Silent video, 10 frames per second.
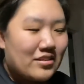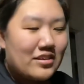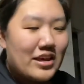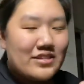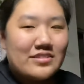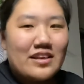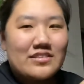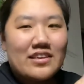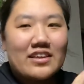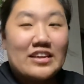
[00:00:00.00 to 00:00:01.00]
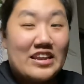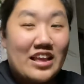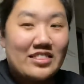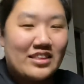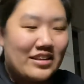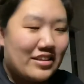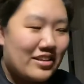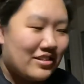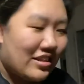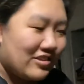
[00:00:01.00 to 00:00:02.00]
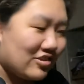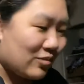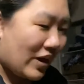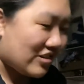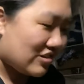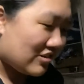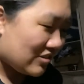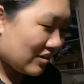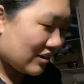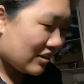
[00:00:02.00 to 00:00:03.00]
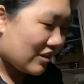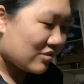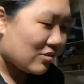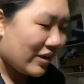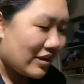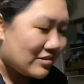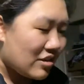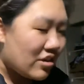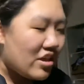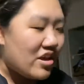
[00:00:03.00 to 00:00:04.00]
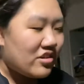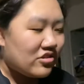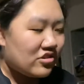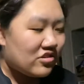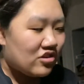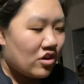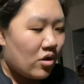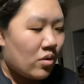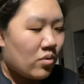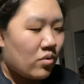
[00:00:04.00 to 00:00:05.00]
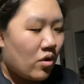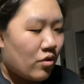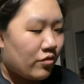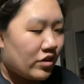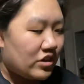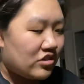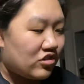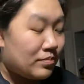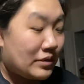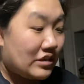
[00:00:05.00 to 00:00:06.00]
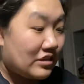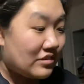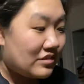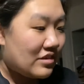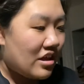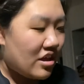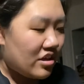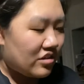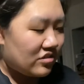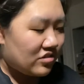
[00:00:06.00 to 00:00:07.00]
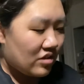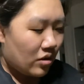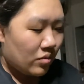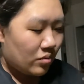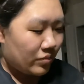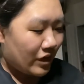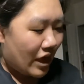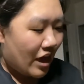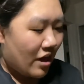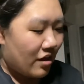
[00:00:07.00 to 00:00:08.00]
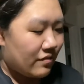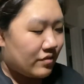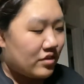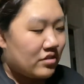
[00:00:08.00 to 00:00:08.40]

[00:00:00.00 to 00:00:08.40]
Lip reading: it says like nothing in like directions or anything. So I guess I'll just go over each piece. So we have